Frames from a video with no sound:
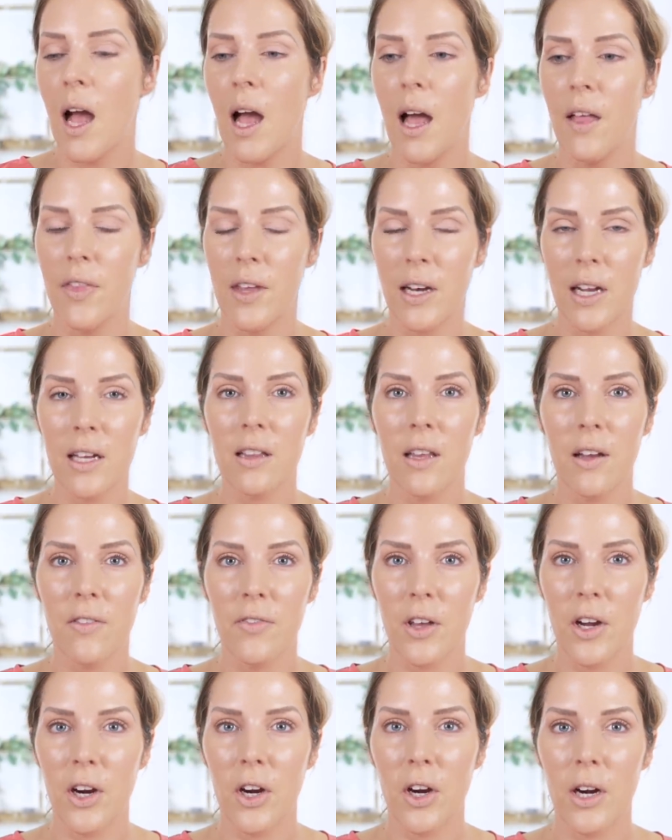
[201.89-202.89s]
And then I left
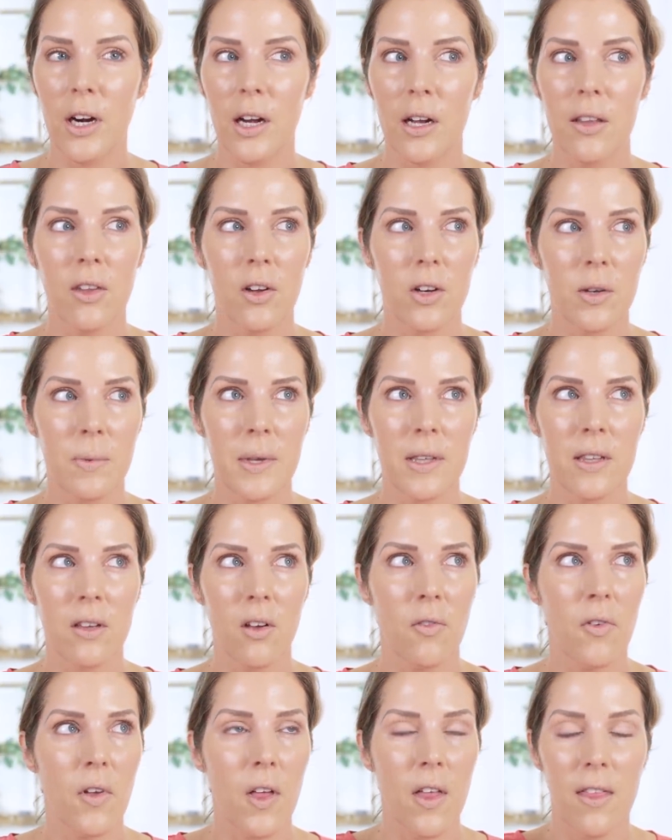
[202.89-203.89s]
there and I thought to
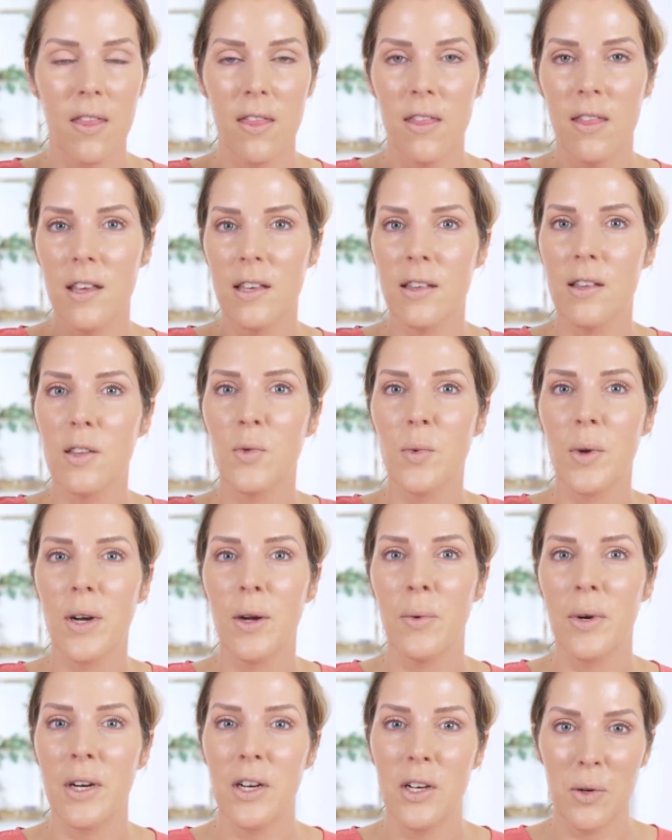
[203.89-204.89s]
myself, this is what I
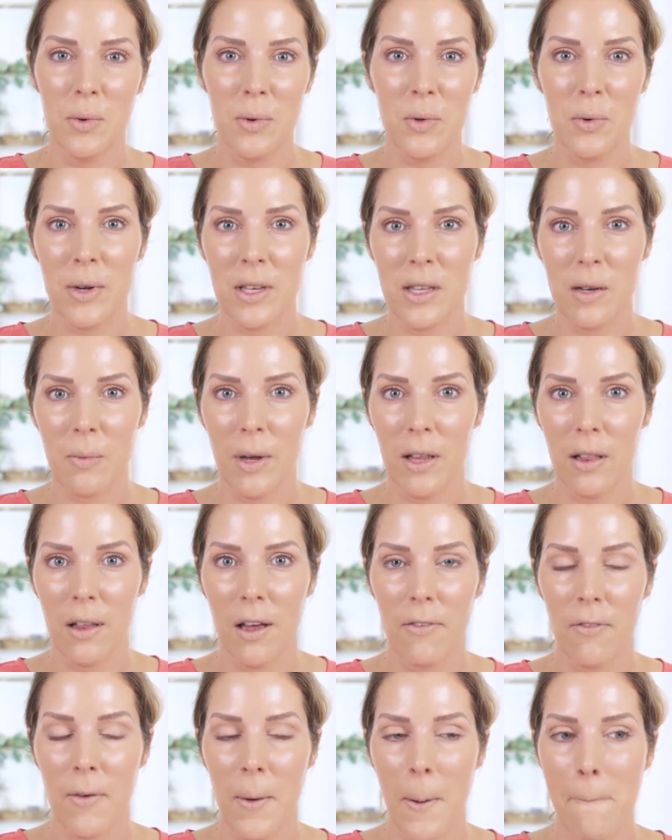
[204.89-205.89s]
want to do with the rest of my
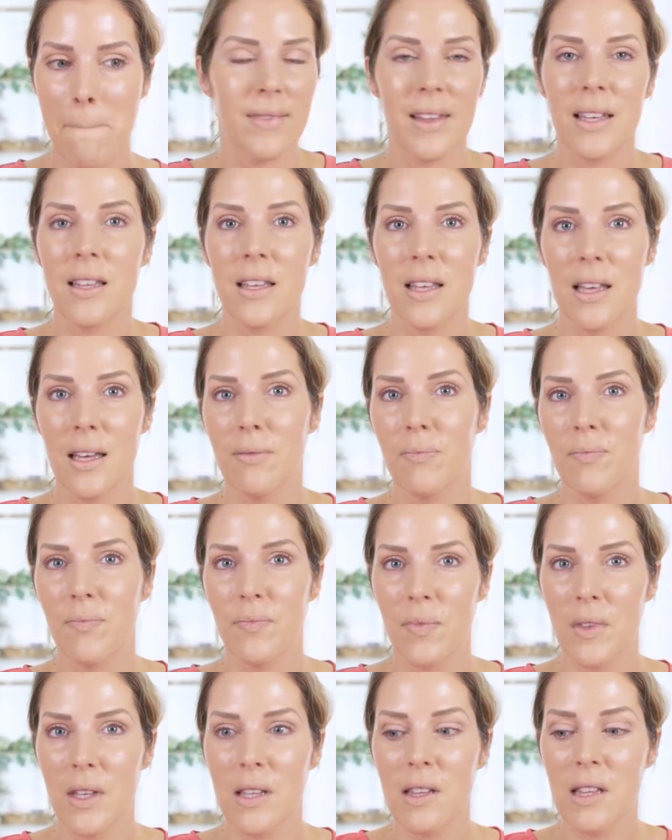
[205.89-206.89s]
life. That's it.
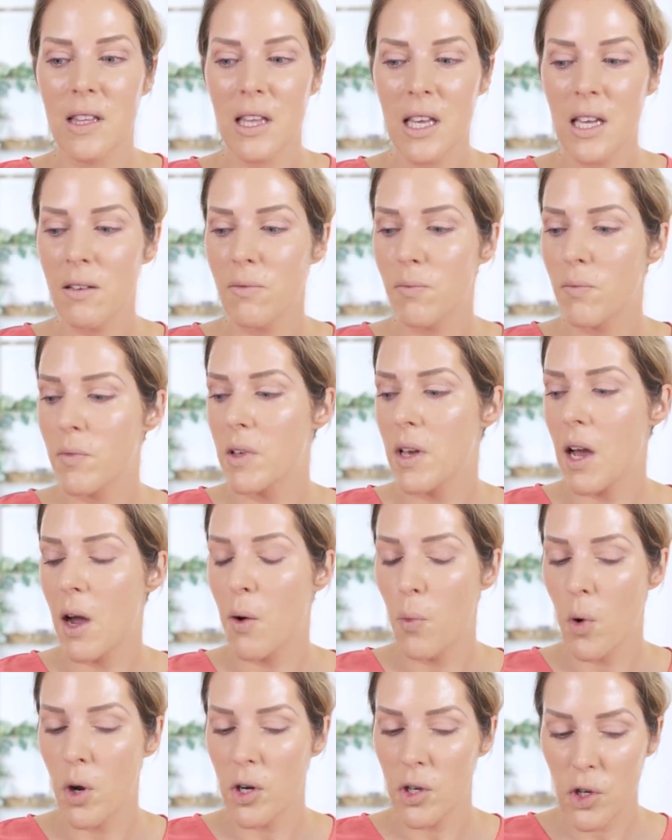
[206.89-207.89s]
This is it. I
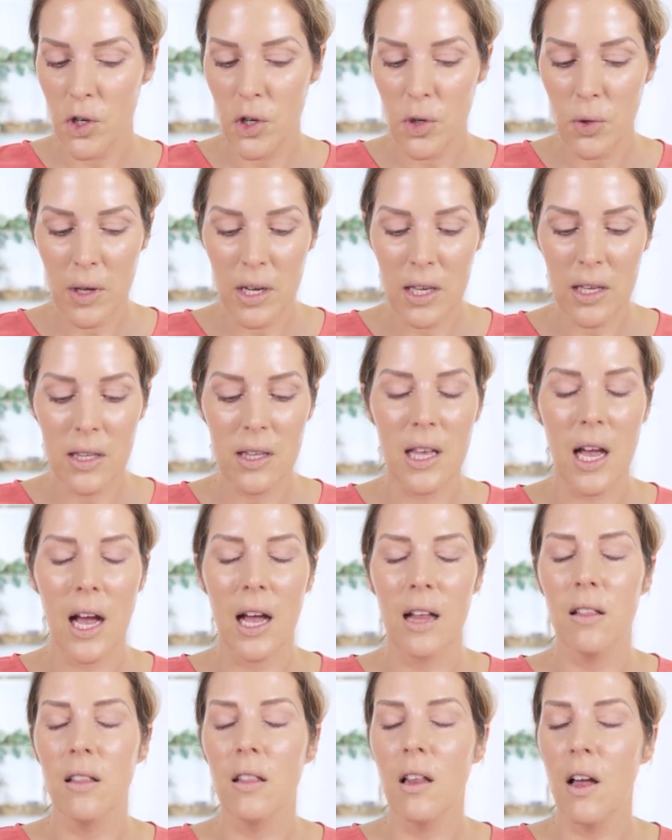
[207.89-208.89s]
want to do this.
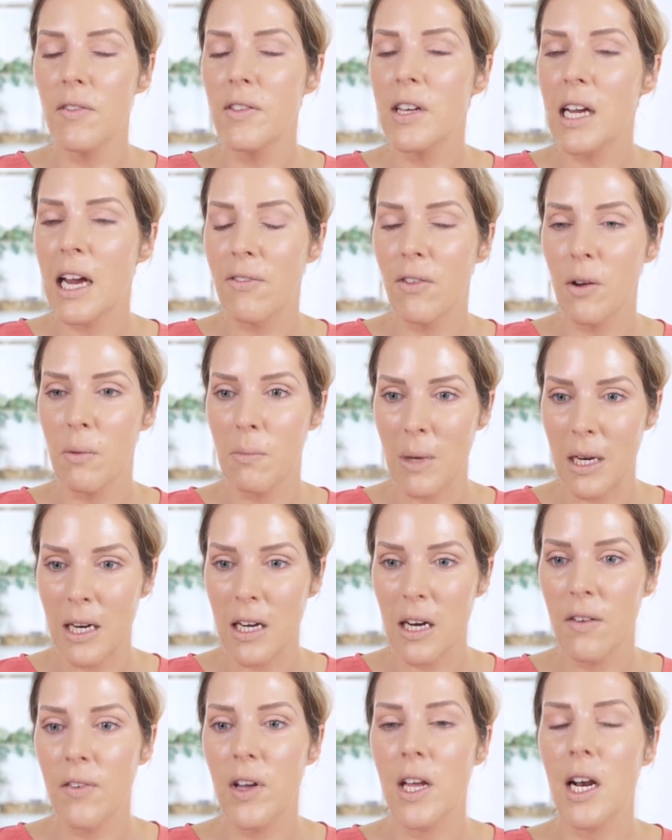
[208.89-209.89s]
I loved every
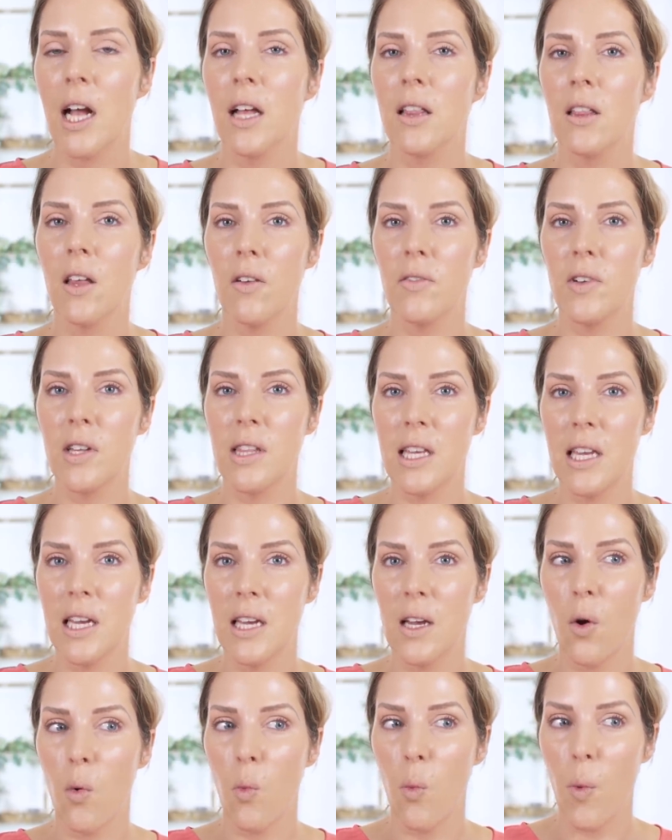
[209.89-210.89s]
minute of it. I loved
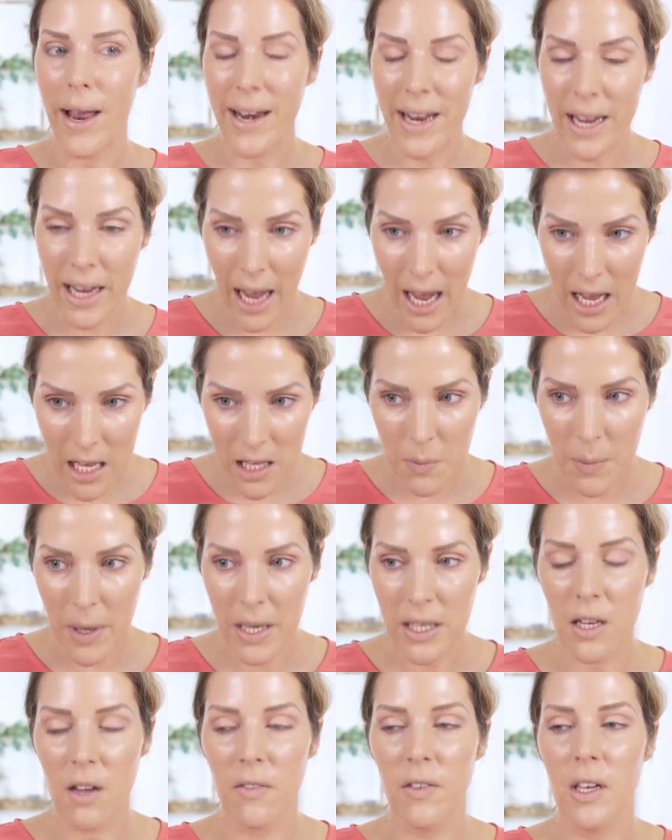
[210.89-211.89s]
the wedding
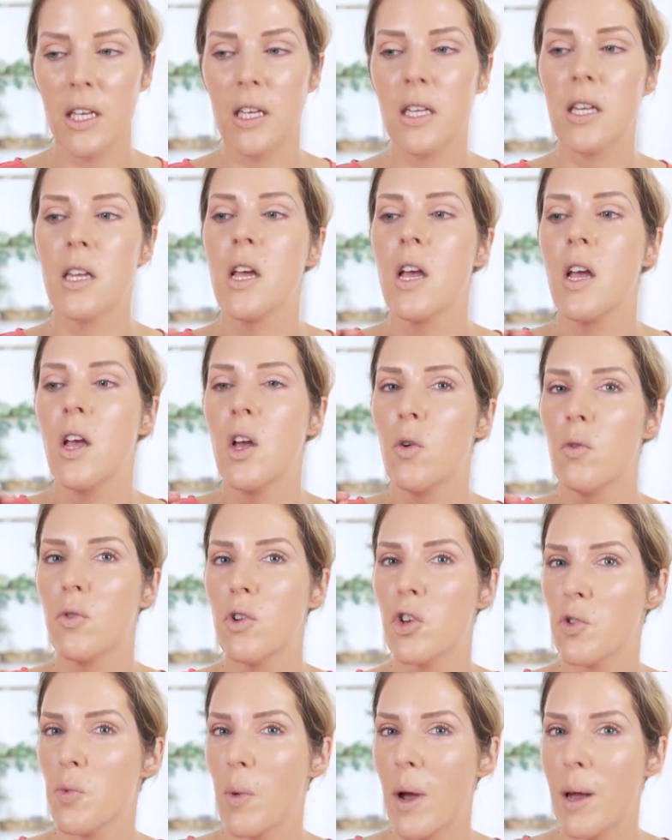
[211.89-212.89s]
aspect of it,
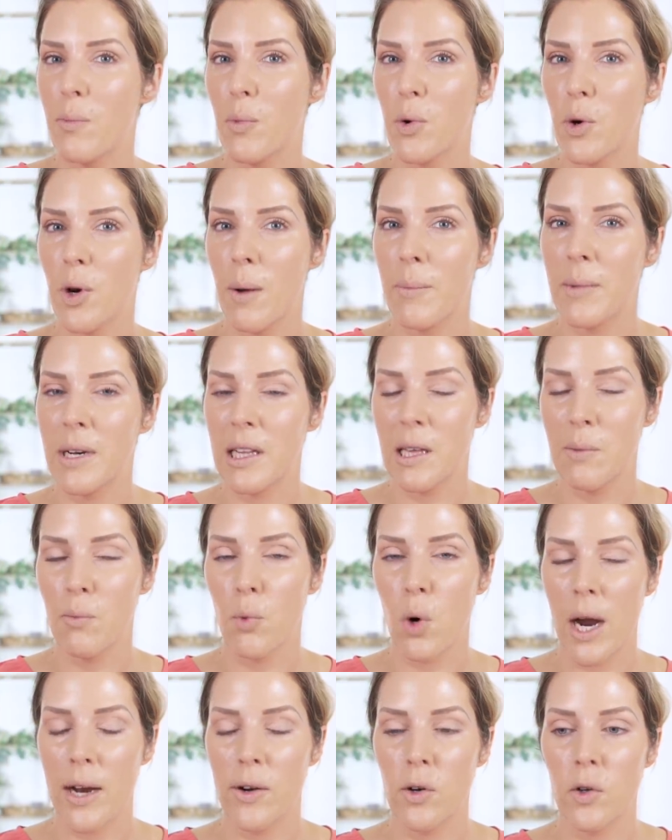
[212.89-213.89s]
which is why I'm predominantly
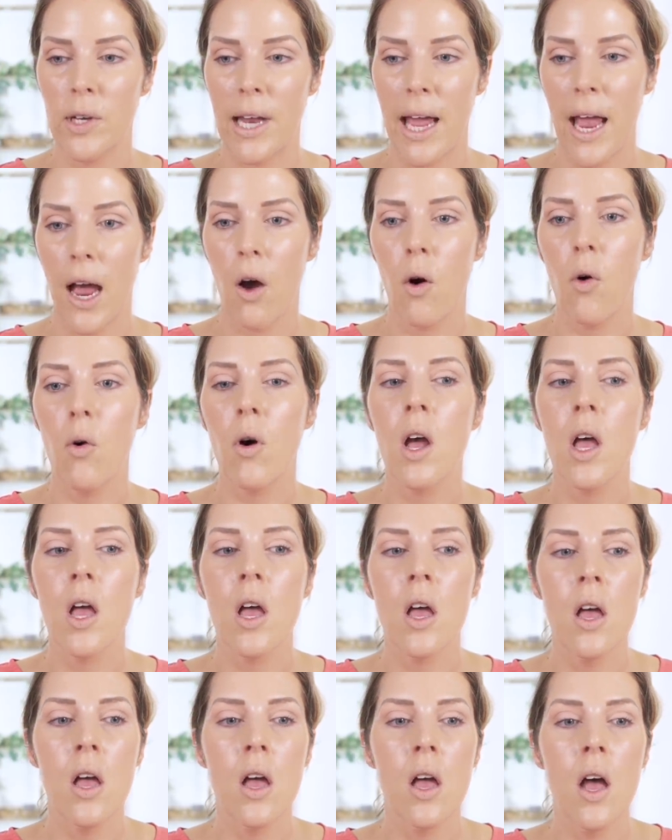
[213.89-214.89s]
bridal now.
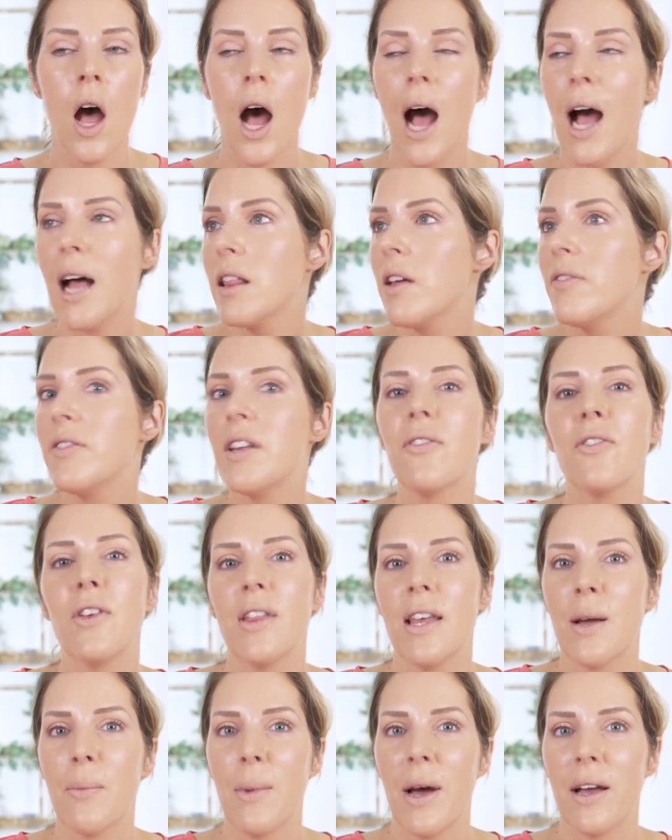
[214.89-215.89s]
I loved
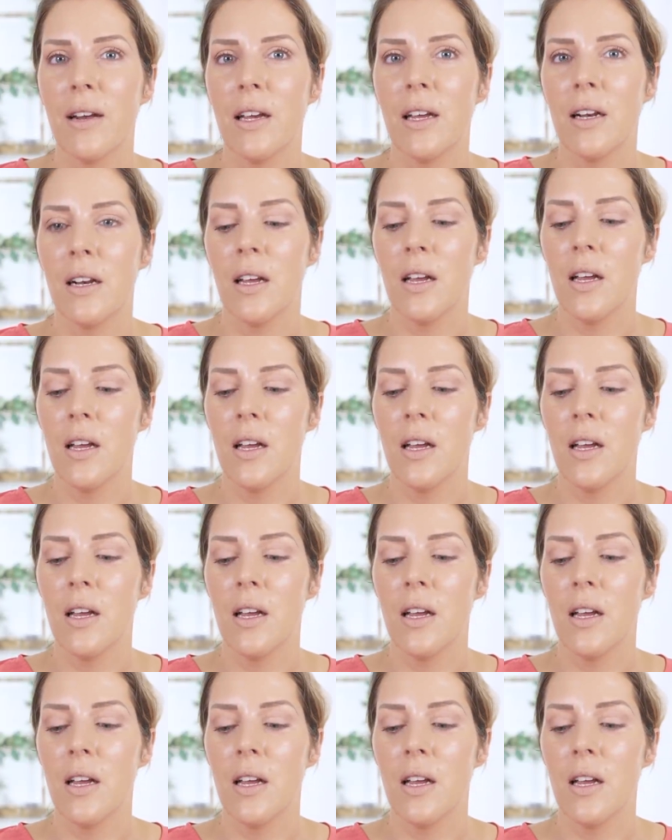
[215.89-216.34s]
everything about it.